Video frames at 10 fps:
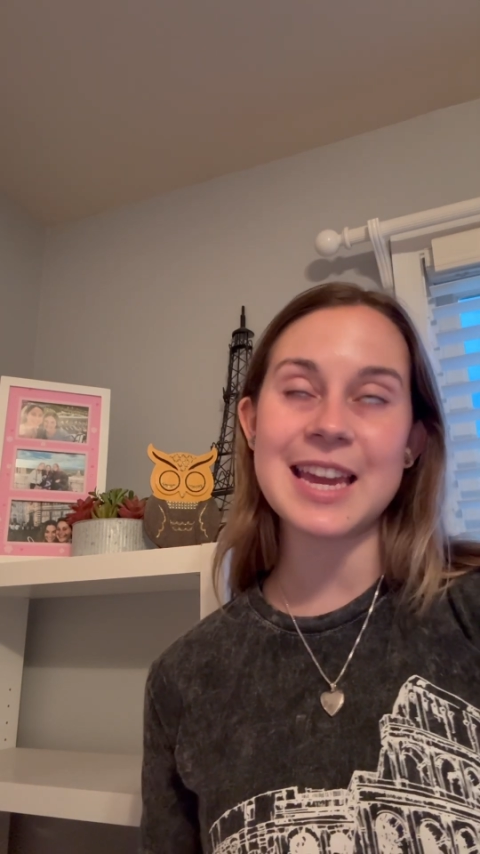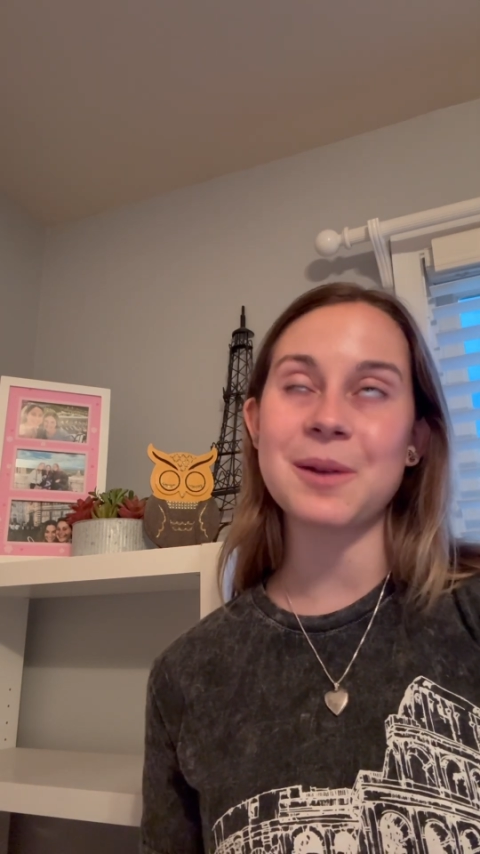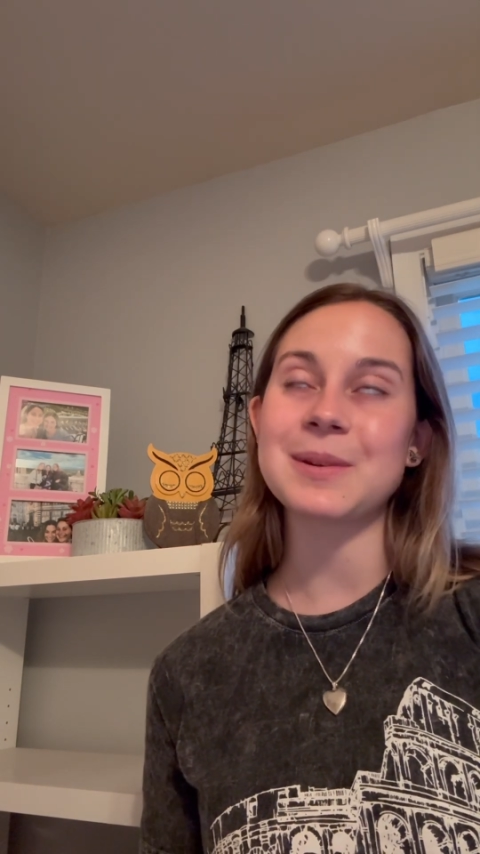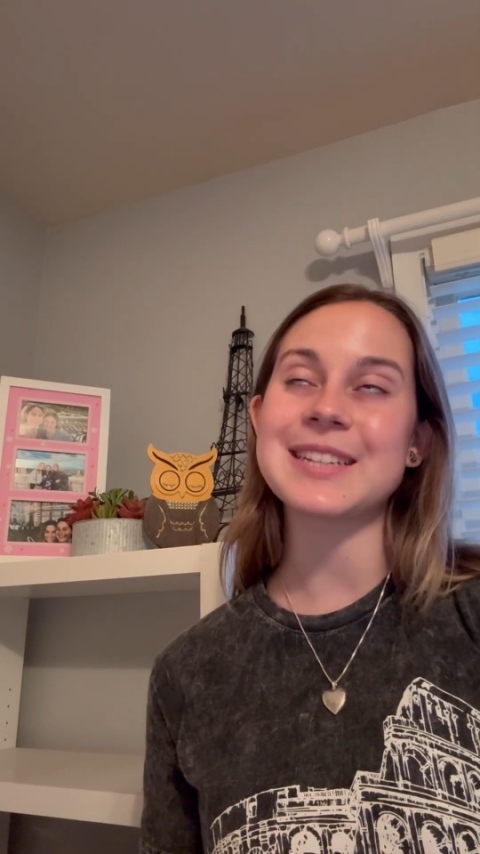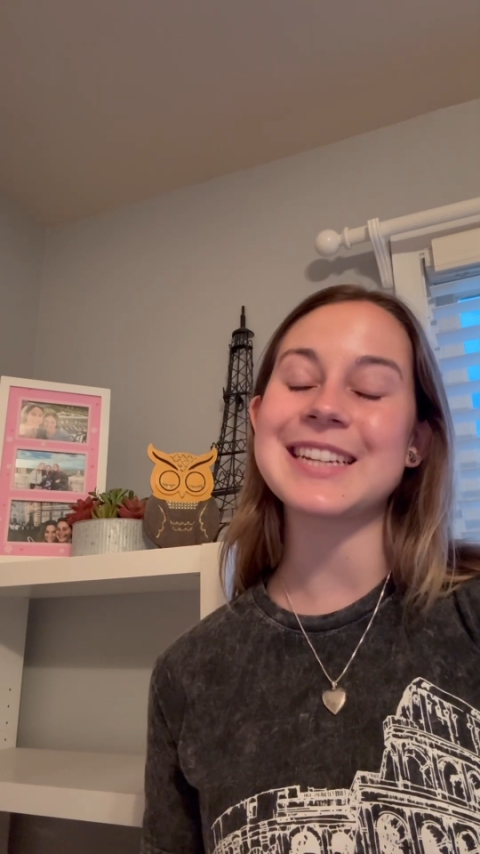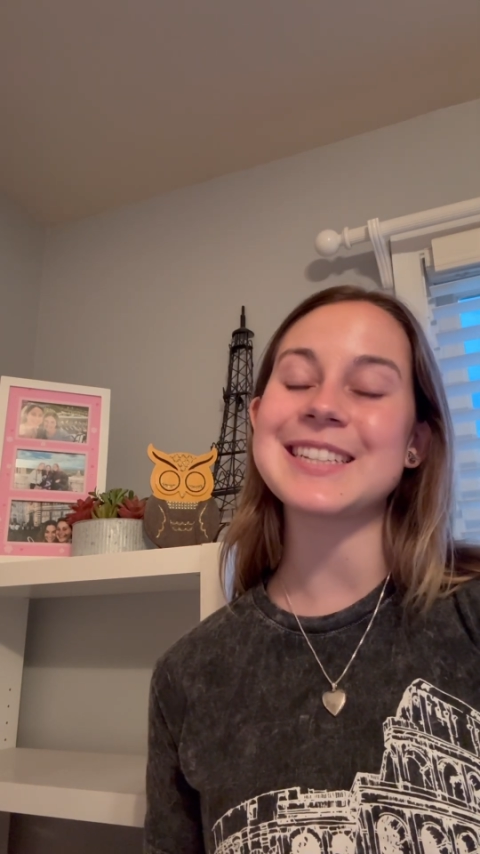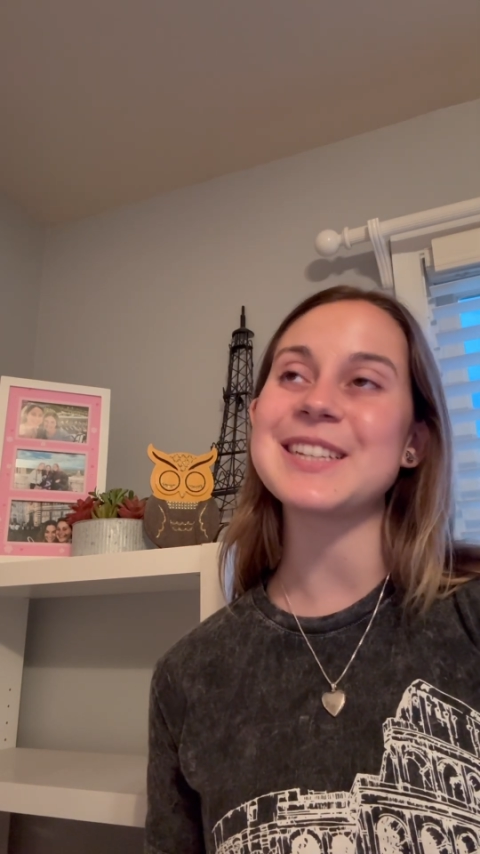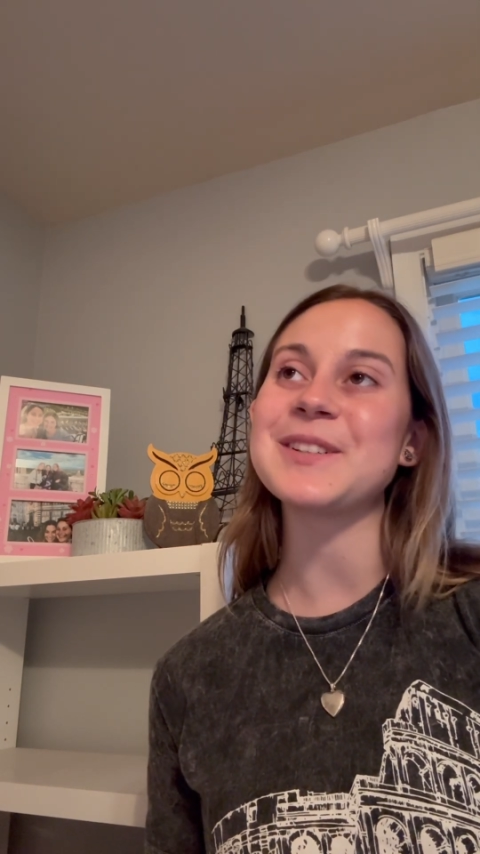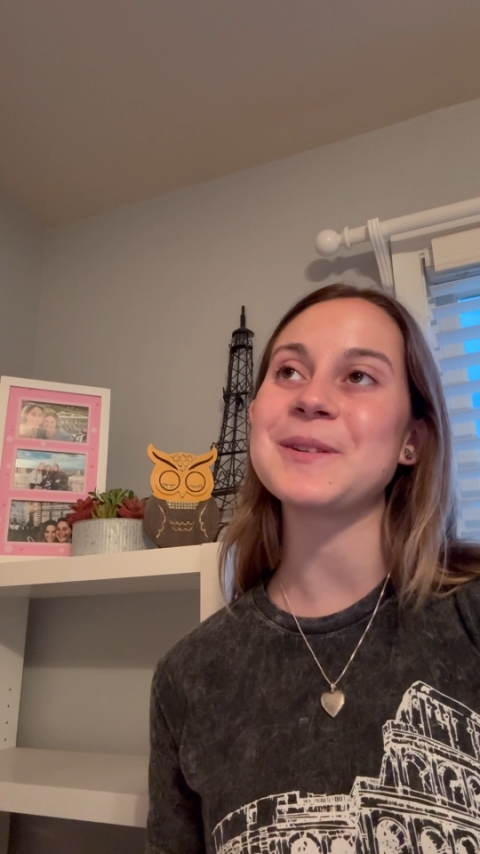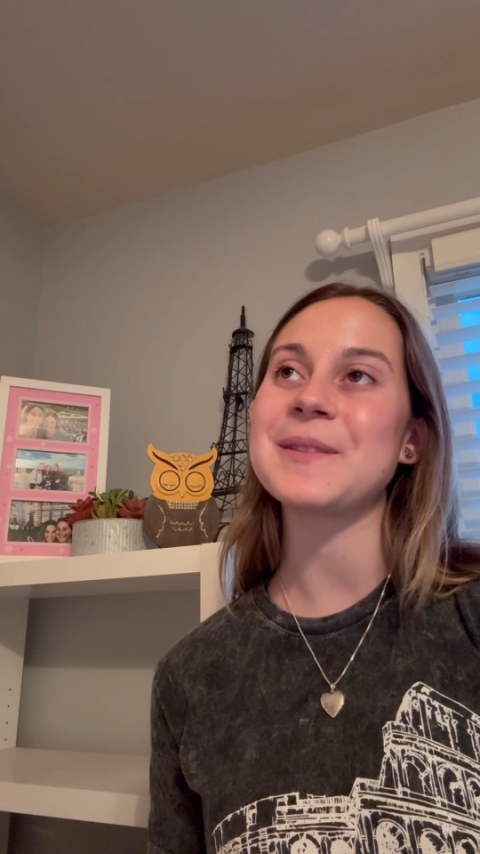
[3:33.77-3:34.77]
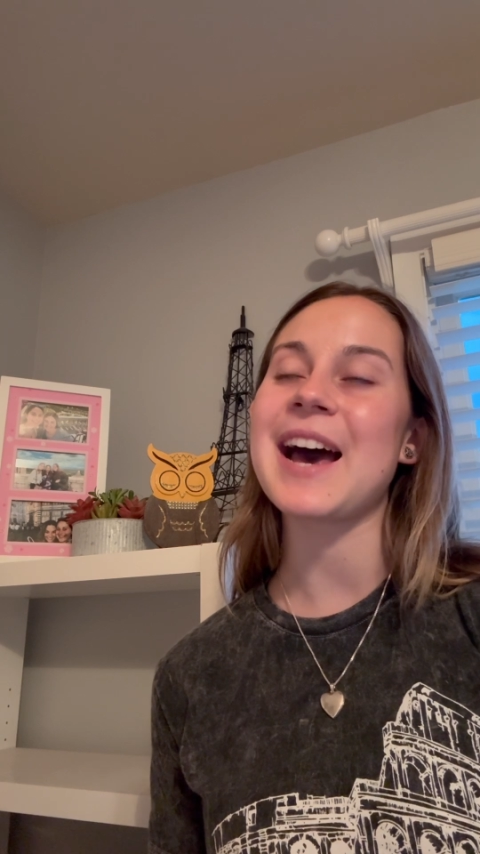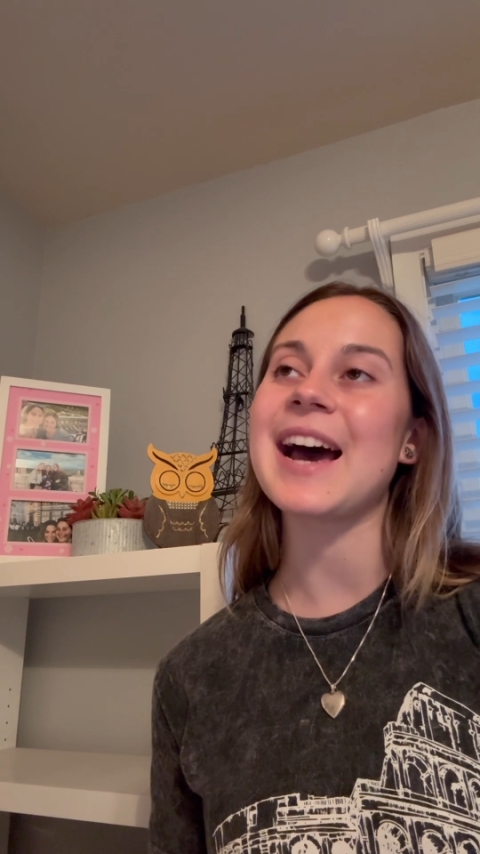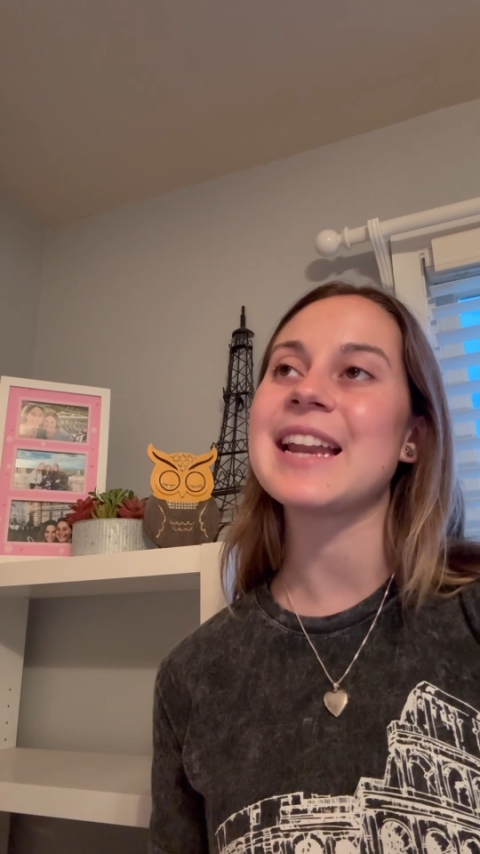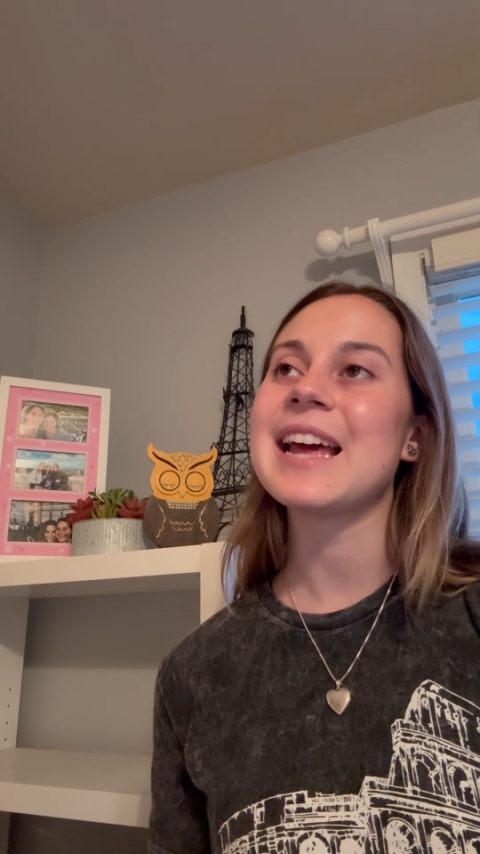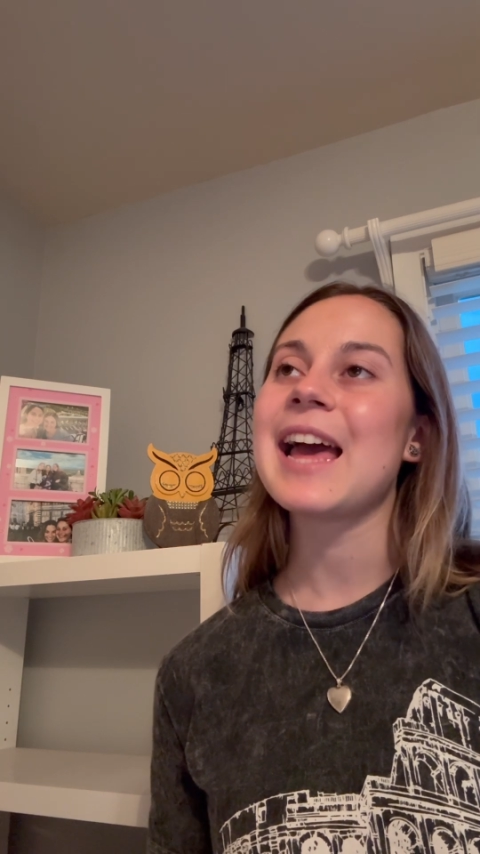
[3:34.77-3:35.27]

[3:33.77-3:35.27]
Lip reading: and it was easy to do that.